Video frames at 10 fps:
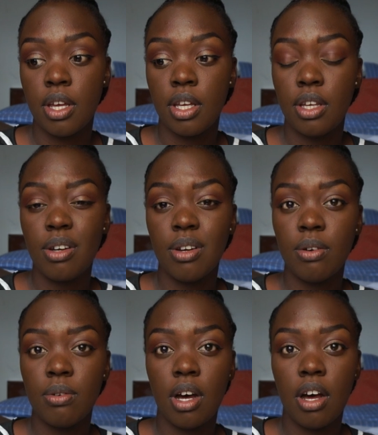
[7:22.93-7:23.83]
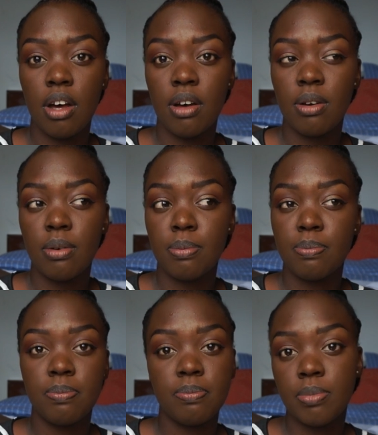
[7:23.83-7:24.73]
you know,
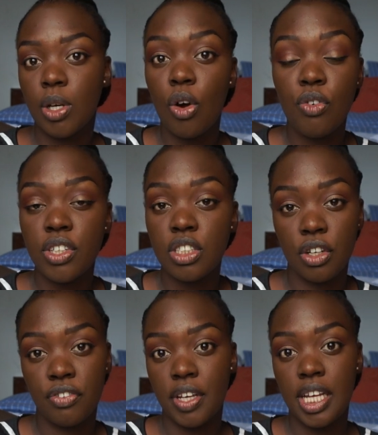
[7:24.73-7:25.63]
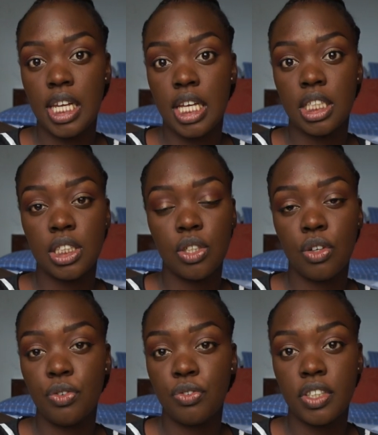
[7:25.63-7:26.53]
COVID surveillance,
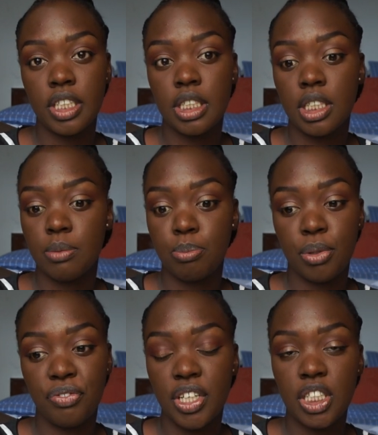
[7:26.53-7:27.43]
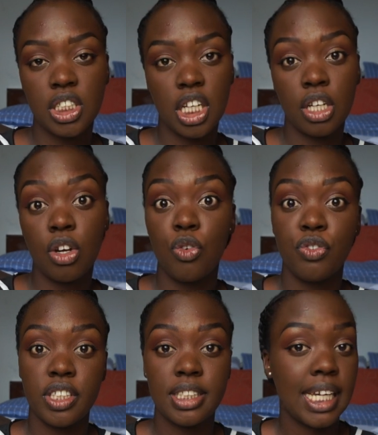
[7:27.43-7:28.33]
COVID prevention,
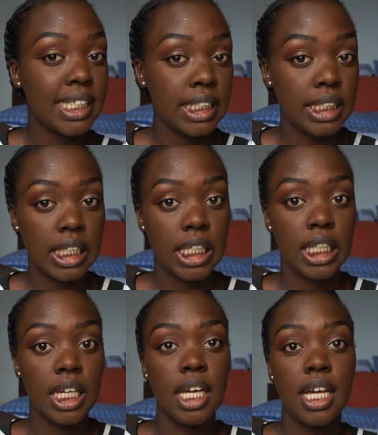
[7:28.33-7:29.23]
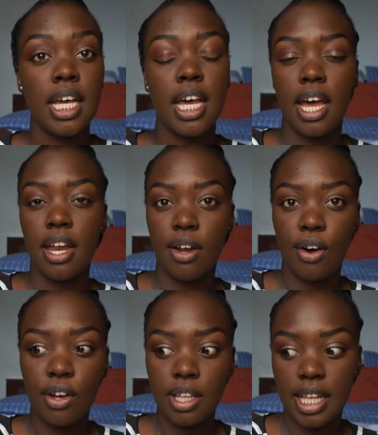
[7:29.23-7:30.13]
COVID testing, and
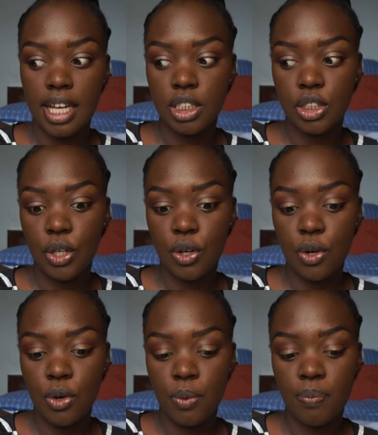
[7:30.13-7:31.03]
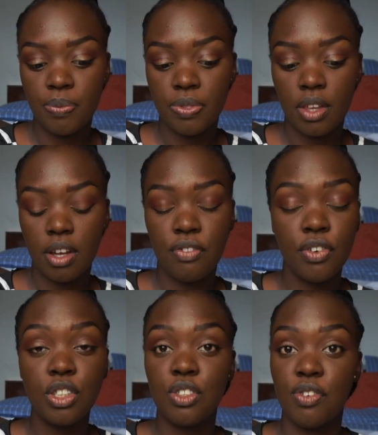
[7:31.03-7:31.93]
all that. So
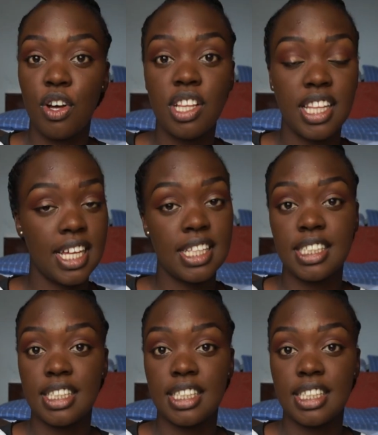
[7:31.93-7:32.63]
first of all, that